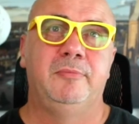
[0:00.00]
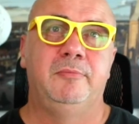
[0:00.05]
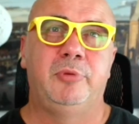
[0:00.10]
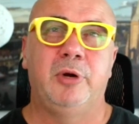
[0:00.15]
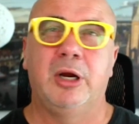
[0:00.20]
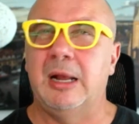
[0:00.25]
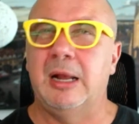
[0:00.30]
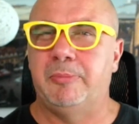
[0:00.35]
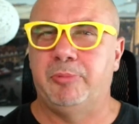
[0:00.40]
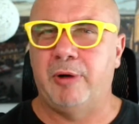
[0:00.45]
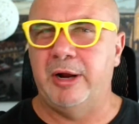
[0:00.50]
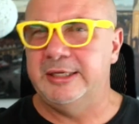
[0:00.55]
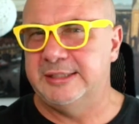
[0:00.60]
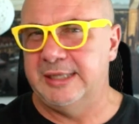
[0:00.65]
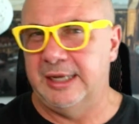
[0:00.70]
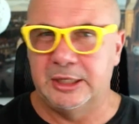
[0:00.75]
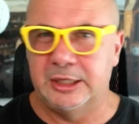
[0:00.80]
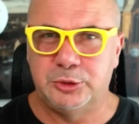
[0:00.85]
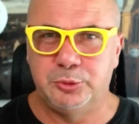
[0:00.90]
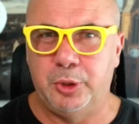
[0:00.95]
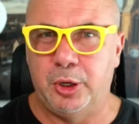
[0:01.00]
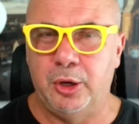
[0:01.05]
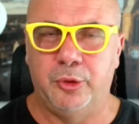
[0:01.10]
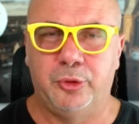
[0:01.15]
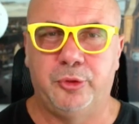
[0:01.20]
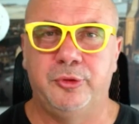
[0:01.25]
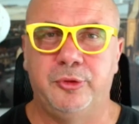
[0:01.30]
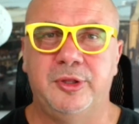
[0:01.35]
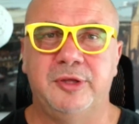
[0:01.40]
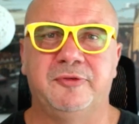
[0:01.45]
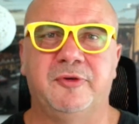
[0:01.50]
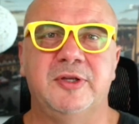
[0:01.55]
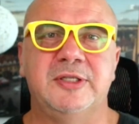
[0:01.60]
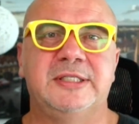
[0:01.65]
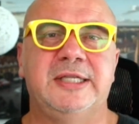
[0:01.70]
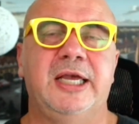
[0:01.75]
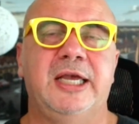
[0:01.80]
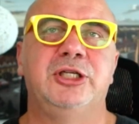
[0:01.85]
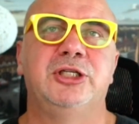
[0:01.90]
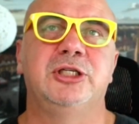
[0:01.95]
bring up pricing as we go through
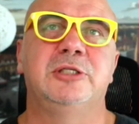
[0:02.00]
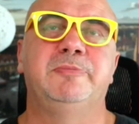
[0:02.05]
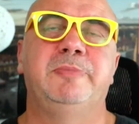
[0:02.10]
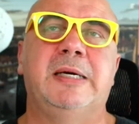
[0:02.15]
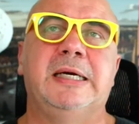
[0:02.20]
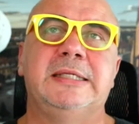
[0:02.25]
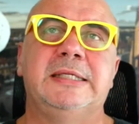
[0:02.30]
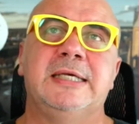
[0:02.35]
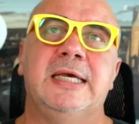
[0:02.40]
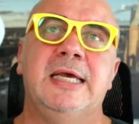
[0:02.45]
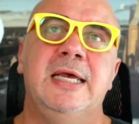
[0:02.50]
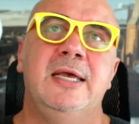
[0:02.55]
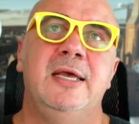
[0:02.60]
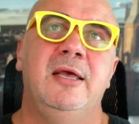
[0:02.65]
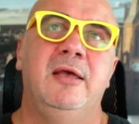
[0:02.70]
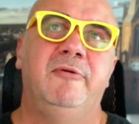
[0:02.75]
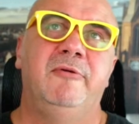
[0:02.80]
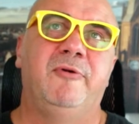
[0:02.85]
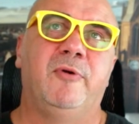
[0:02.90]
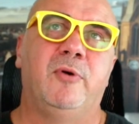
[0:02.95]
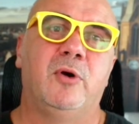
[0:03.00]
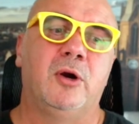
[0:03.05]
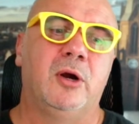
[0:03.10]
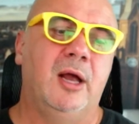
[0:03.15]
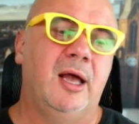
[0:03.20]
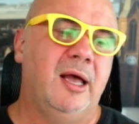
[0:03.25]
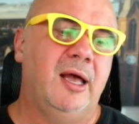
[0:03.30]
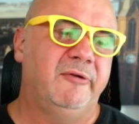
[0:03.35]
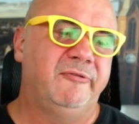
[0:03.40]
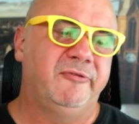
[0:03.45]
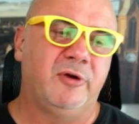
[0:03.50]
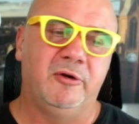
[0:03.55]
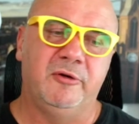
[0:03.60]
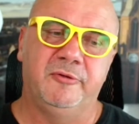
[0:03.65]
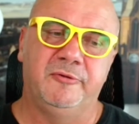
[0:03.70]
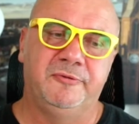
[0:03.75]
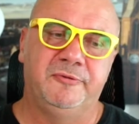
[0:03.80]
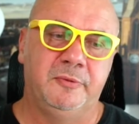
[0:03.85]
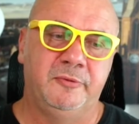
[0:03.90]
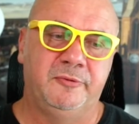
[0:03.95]
different stages. But for a
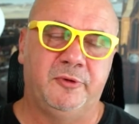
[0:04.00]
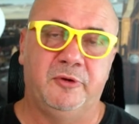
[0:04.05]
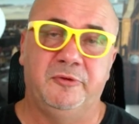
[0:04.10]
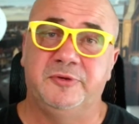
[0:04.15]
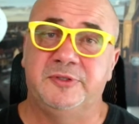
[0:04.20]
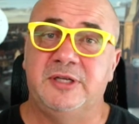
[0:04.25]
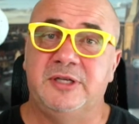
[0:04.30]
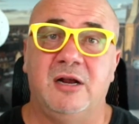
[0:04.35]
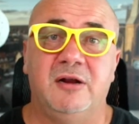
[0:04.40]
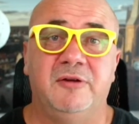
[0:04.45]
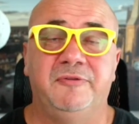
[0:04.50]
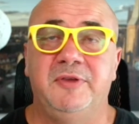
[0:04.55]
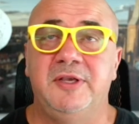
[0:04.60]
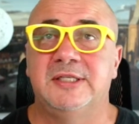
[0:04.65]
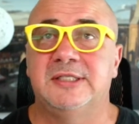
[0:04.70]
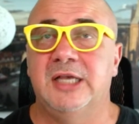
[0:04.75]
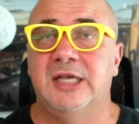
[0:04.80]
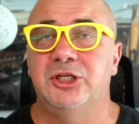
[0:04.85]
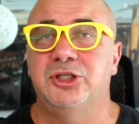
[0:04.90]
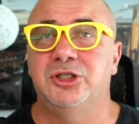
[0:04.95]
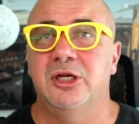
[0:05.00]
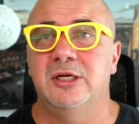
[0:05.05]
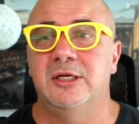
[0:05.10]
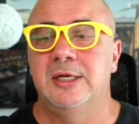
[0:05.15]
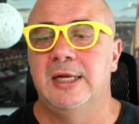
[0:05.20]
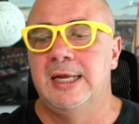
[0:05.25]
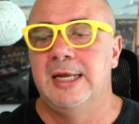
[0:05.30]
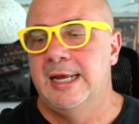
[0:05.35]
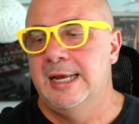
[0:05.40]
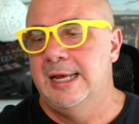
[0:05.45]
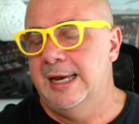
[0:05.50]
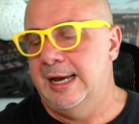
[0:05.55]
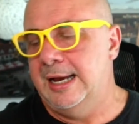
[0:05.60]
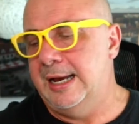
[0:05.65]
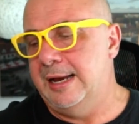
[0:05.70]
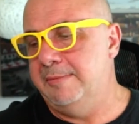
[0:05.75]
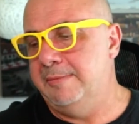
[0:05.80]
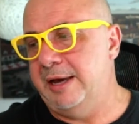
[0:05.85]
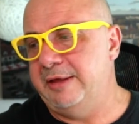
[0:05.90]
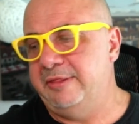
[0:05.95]
photography session,
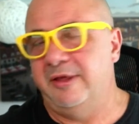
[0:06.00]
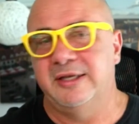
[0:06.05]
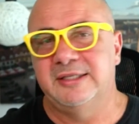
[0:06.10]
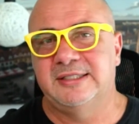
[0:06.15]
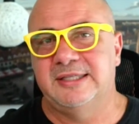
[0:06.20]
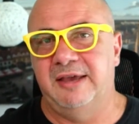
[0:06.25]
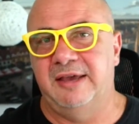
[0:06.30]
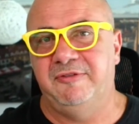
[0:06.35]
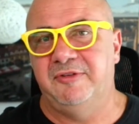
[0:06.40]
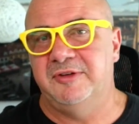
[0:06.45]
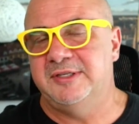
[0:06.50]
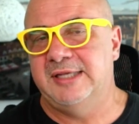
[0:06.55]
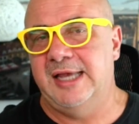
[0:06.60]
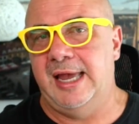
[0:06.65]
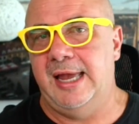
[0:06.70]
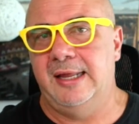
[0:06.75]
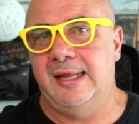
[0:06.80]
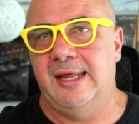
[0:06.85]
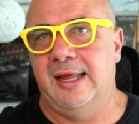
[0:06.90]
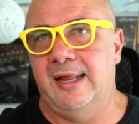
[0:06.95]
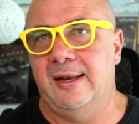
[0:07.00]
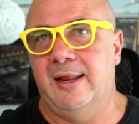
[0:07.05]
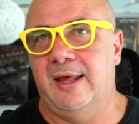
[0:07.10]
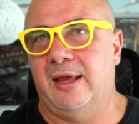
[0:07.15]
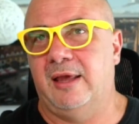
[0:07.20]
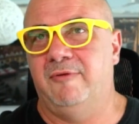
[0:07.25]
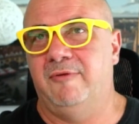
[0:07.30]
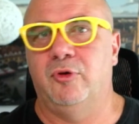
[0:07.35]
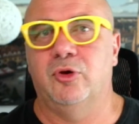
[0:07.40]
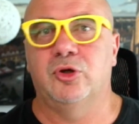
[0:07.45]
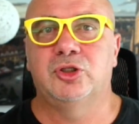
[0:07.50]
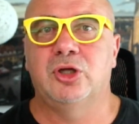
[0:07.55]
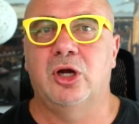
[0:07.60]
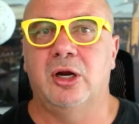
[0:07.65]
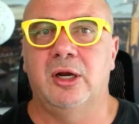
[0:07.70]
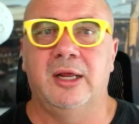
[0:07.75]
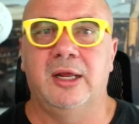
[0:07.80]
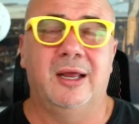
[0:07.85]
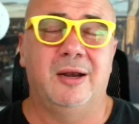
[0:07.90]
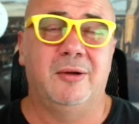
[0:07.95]
I think it's safe to say that like if you're
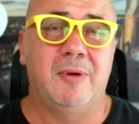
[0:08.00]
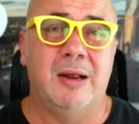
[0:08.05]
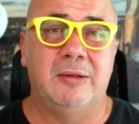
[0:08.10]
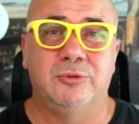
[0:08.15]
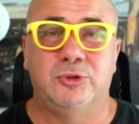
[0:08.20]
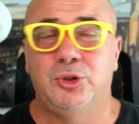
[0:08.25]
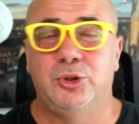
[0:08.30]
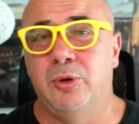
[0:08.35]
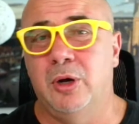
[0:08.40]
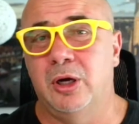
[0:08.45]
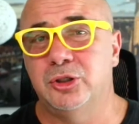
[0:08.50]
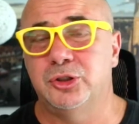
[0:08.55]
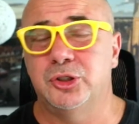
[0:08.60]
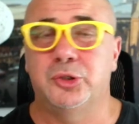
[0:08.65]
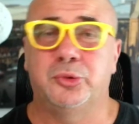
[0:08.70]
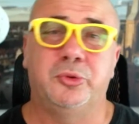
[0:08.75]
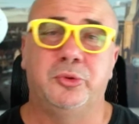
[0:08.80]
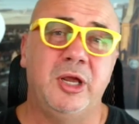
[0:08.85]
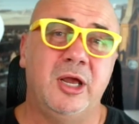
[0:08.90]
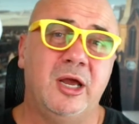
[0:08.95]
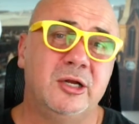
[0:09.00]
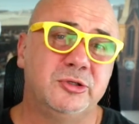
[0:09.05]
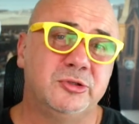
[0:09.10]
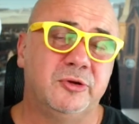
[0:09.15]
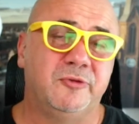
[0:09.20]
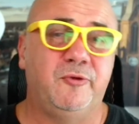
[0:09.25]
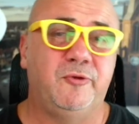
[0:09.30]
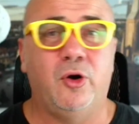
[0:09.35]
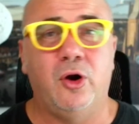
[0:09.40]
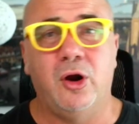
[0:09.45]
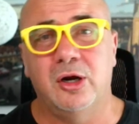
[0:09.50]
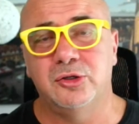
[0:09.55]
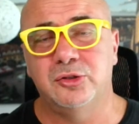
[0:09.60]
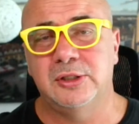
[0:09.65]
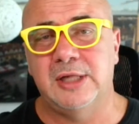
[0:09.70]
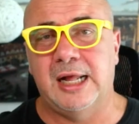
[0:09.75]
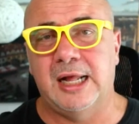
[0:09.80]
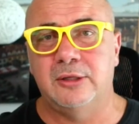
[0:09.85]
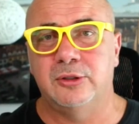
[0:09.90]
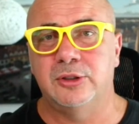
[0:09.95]
starting at around $200,
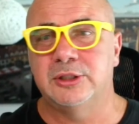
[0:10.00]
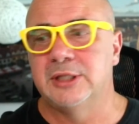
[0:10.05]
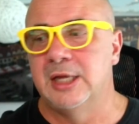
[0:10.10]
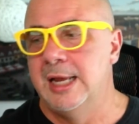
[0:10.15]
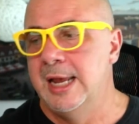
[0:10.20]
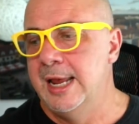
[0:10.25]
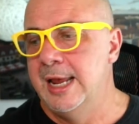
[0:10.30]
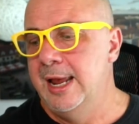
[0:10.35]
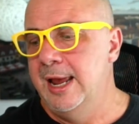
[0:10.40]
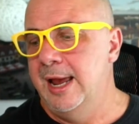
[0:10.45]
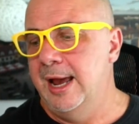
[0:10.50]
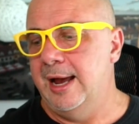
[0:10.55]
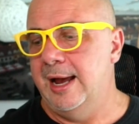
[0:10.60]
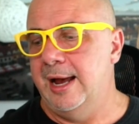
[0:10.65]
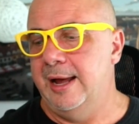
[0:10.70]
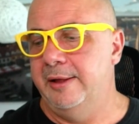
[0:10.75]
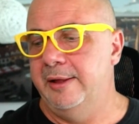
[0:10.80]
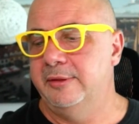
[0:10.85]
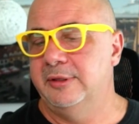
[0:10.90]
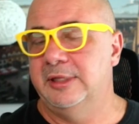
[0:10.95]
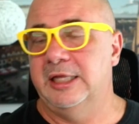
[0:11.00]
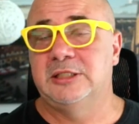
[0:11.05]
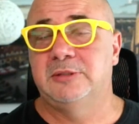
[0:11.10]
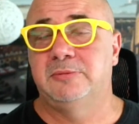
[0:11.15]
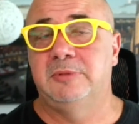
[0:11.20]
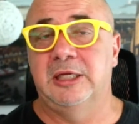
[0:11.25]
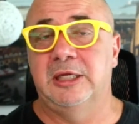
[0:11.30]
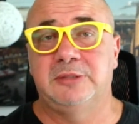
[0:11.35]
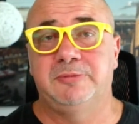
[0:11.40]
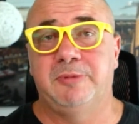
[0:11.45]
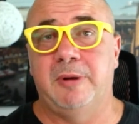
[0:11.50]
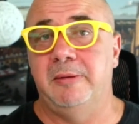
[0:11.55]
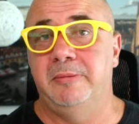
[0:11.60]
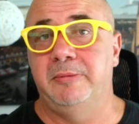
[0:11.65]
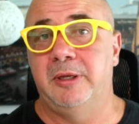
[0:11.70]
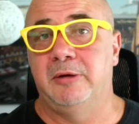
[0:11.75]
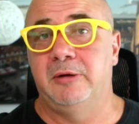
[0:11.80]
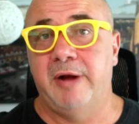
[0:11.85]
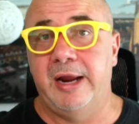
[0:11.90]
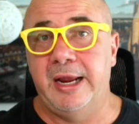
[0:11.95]
$300, $400, that's
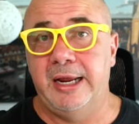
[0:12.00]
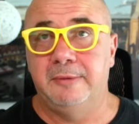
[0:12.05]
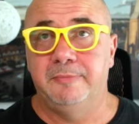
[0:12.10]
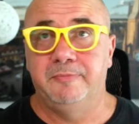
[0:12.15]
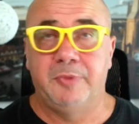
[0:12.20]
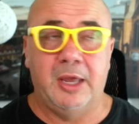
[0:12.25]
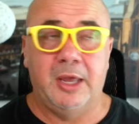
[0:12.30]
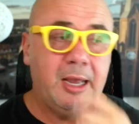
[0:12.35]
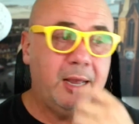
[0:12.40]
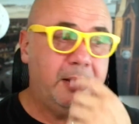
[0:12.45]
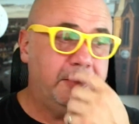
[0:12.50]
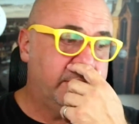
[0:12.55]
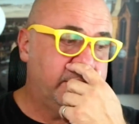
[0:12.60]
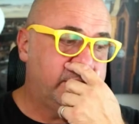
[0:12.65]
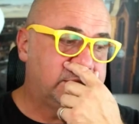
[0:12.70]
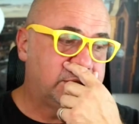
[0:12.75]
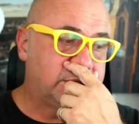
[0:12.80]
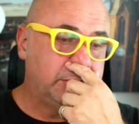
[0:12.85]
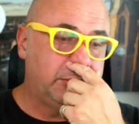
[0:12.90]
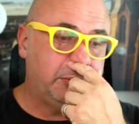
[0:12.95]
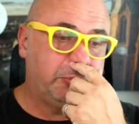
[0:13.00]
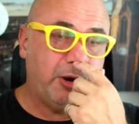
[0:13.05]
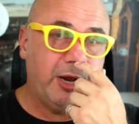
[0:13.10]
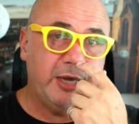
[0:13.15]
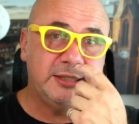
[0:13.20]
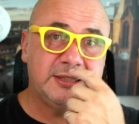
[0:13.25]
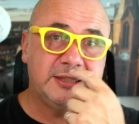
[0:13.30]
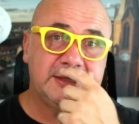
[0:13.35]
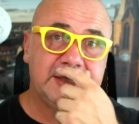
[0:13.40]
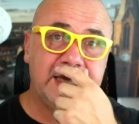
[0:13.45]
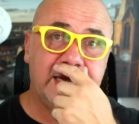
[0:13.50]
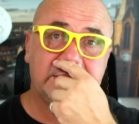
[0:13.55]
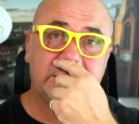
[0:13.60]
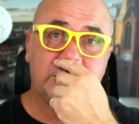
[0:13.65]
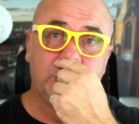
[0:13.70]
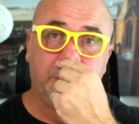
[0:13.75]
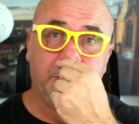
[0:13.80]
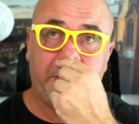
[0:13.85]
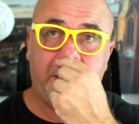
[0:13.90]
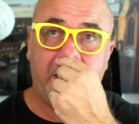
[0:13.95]
probably great. So the price is
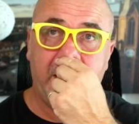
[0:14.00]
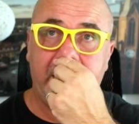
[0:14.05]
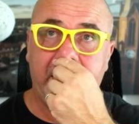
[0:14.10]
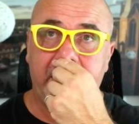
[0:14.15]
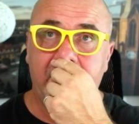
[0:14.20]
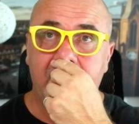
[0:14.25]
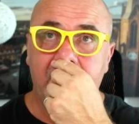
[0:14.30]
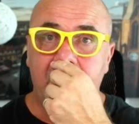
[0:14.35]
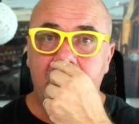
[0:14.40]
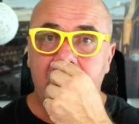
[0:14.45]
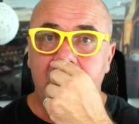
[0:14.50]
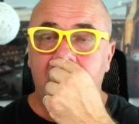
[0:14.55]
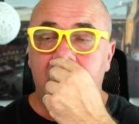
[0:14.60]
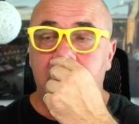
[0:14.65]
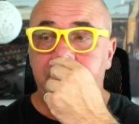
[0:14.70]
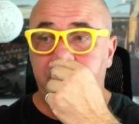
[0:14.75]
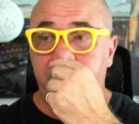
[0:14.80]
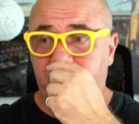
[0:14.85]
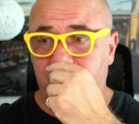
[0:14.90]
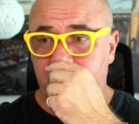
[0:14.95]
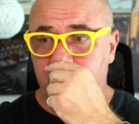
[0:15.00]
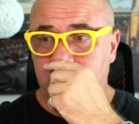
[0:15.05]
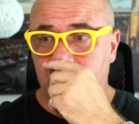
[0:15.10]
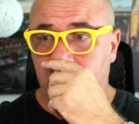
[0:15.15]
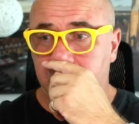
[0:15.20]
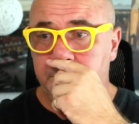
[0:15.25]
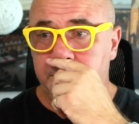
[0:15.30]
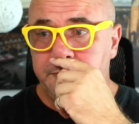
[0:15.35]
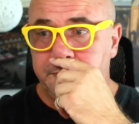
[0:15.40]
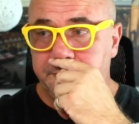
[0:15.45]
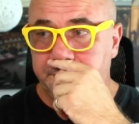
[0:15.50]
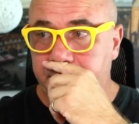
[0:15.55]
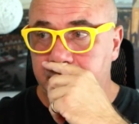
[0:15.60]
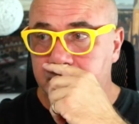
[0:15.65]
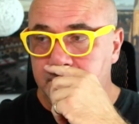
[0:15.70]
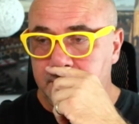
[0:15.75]
not super high. For some,